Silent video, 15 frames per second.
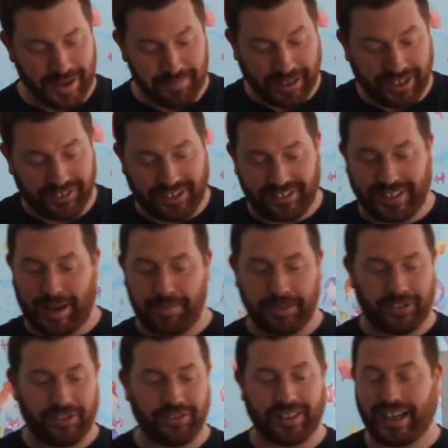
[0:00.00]
Because this
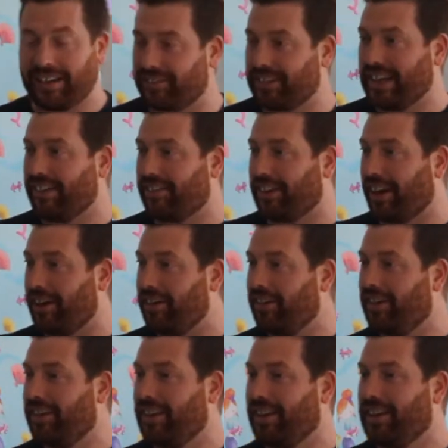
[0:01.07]
happened 2,000 years ago,
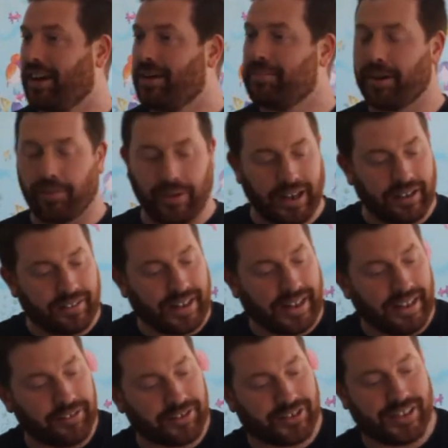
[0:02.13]
but we're going to take a
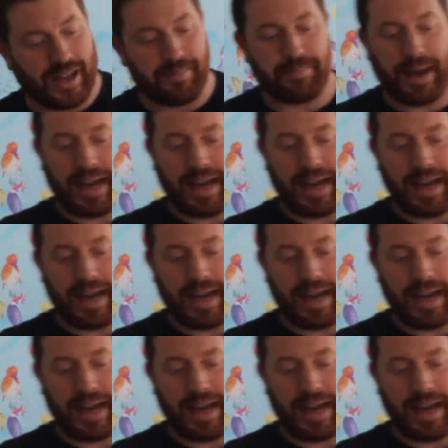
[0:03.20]
little step